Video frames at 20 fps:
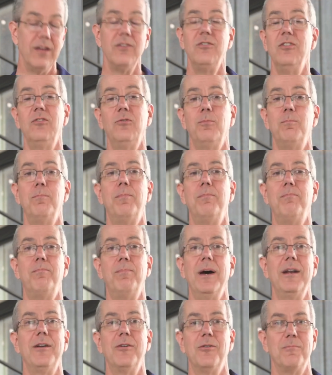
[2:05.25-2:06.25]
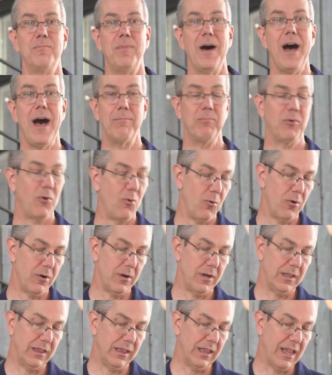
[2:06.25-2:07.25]
just buttered
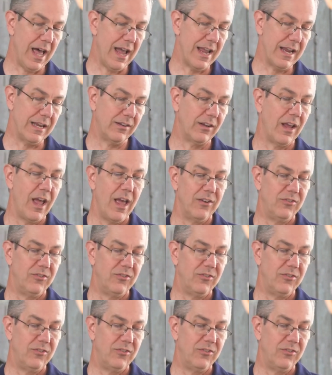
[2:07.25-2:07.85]
popcorn and light,